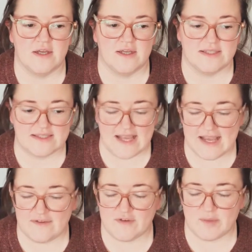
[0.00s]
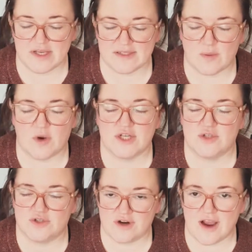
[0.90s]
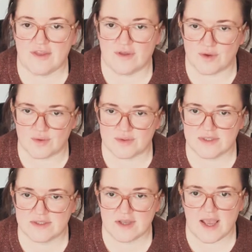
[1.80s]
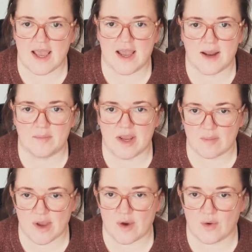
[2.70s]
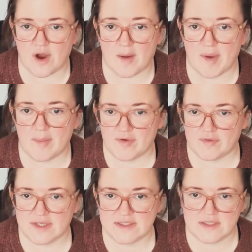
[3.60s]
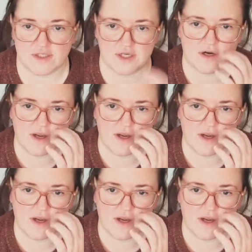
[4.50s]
saved, because I want to dry those and make my own hot pepper flakes this year.